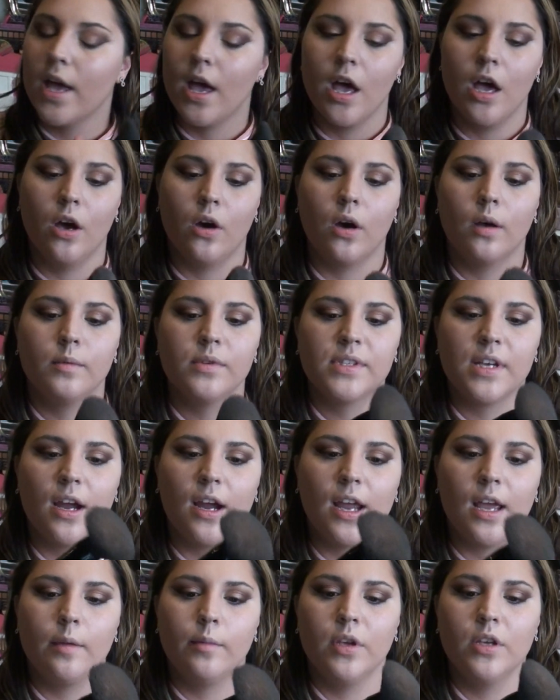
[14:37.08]
Oh, I'm
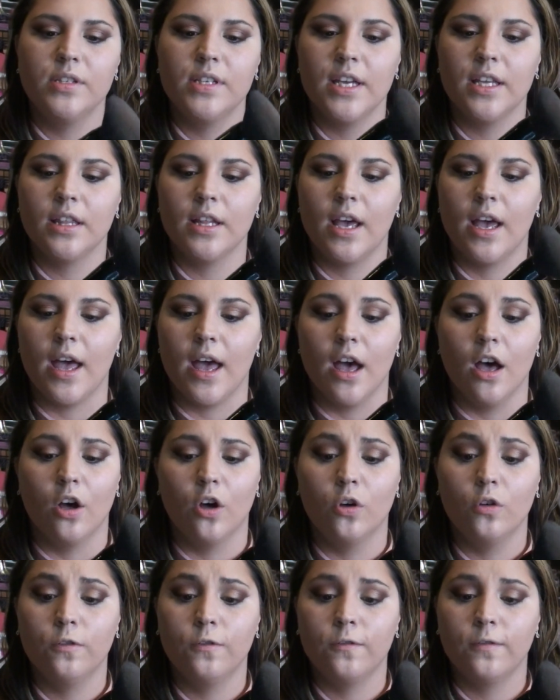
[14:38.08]
sorry. I'm using the
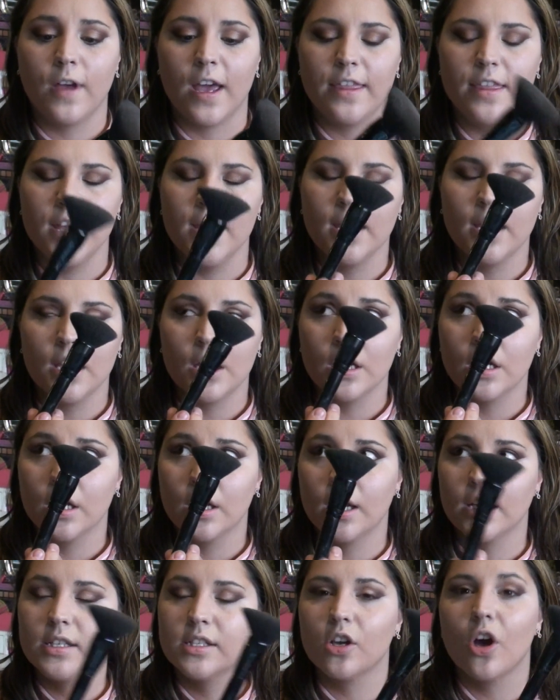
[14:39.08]
e.l.f. I think
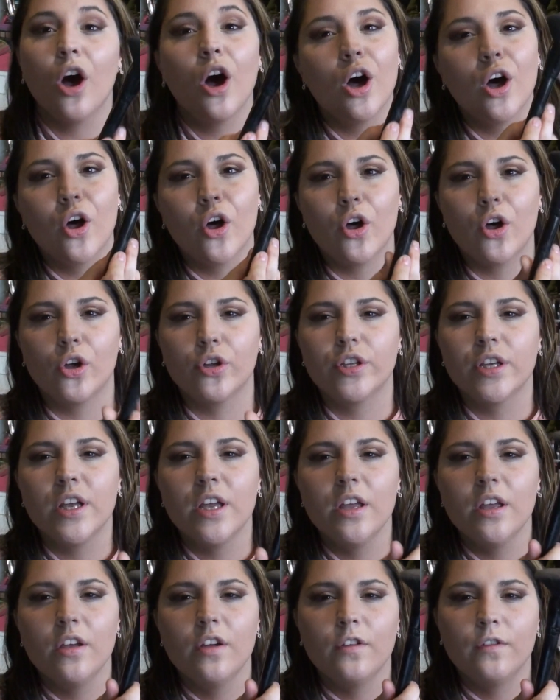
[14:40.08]
it's called
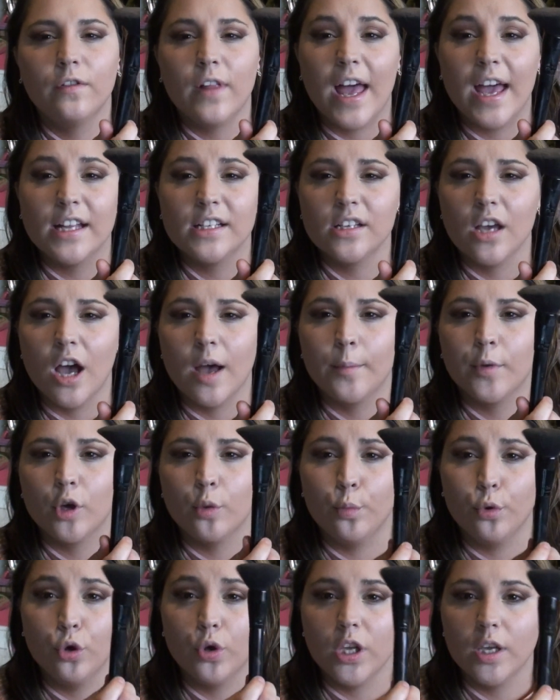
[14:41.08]
Flat Top
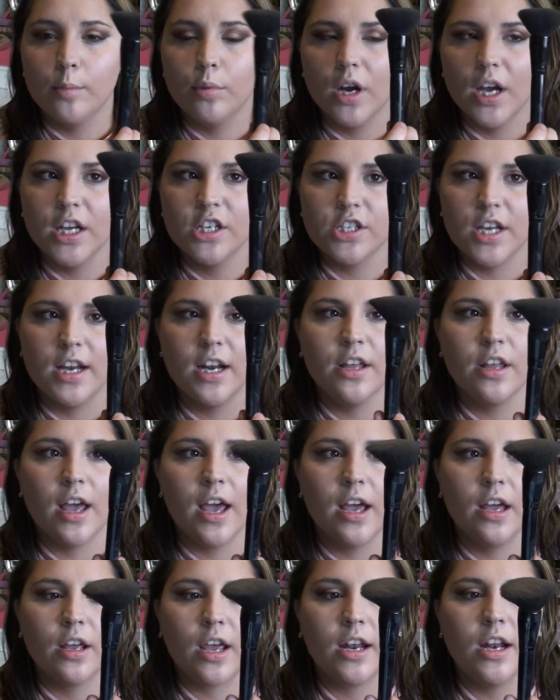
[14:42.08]
Kabuki brush.
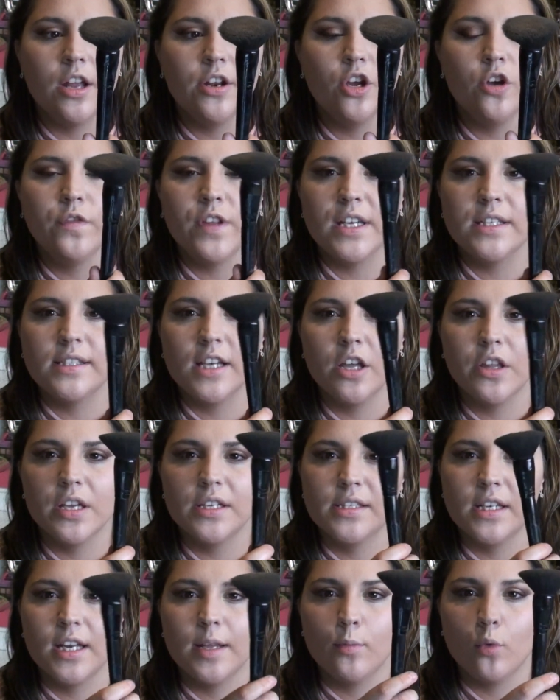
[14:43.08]
I don't know if they sell
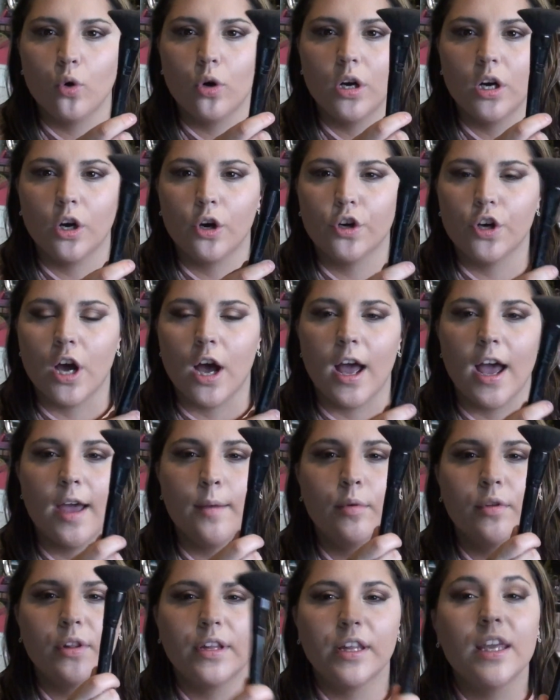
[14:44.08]
this anymore or not. I
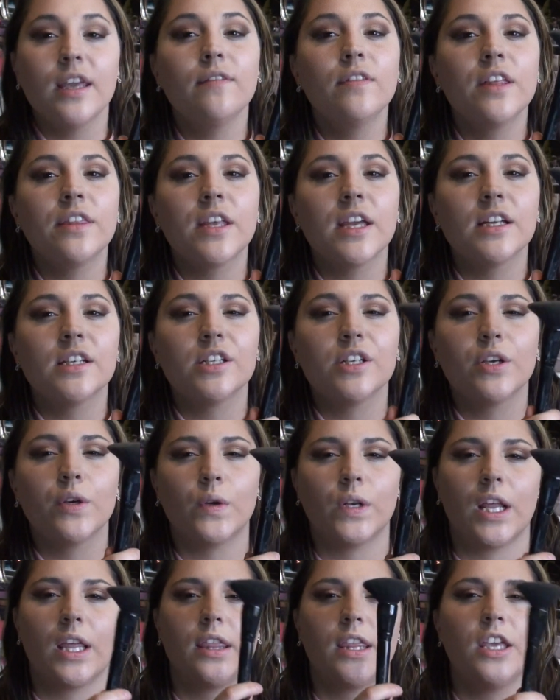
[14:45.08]
believe that they do,
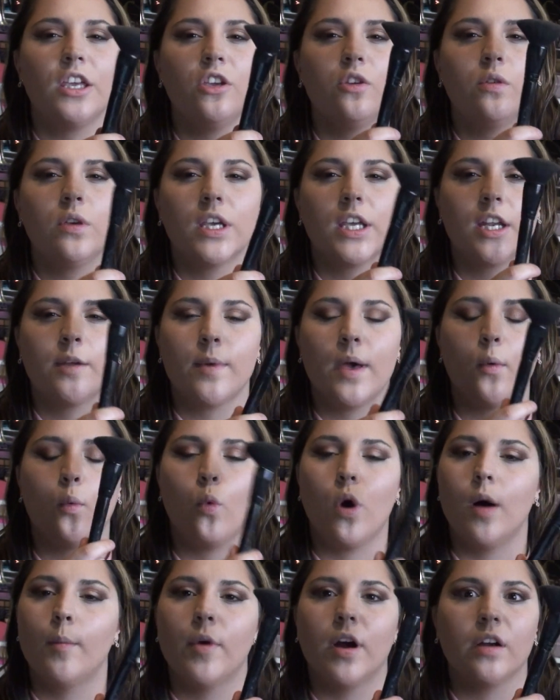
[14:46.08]
and I think you can get them at
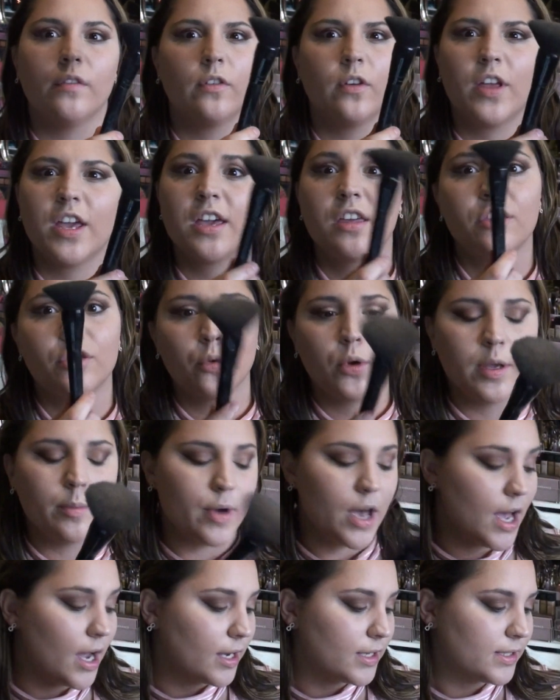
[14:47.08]
Walmart for like
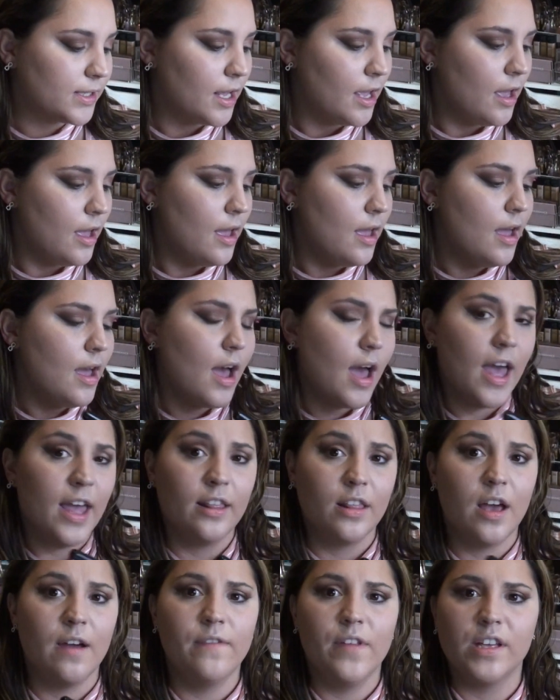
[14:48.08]
$3. I
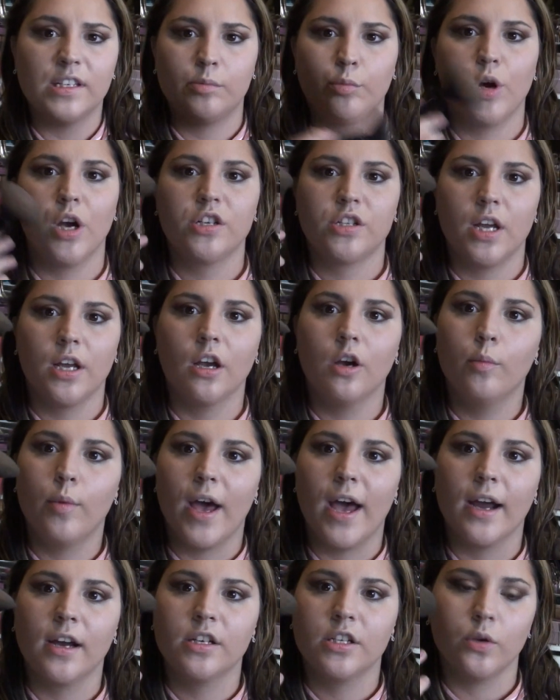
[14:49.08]
love this brush. I go
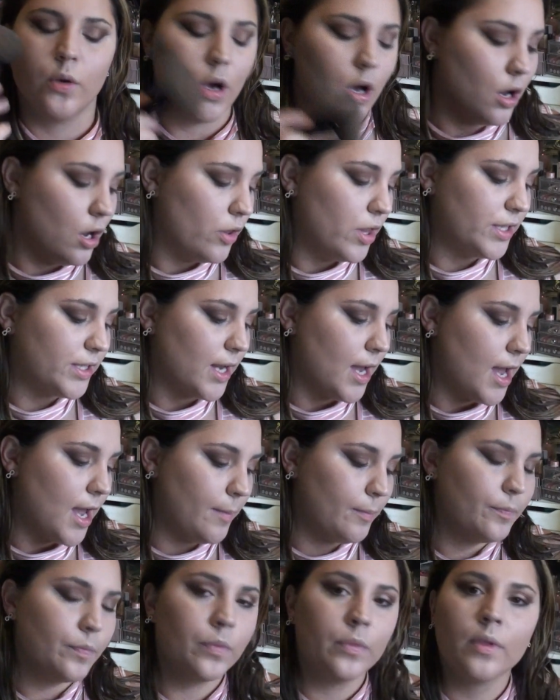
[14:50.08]
back to it all the
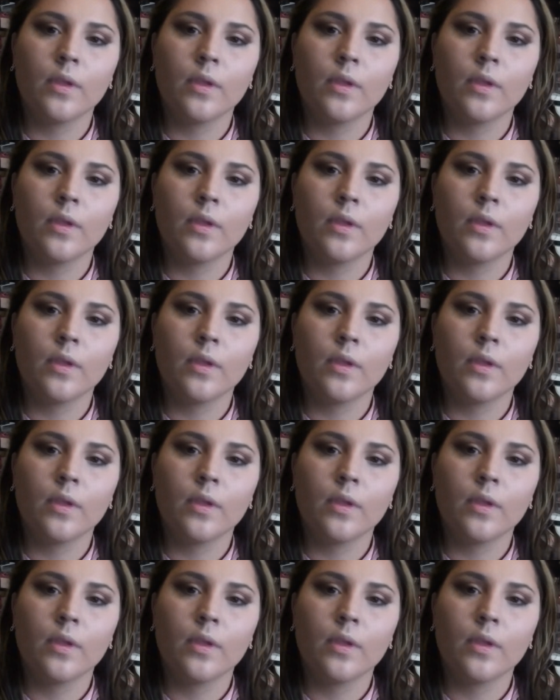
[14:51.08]
time.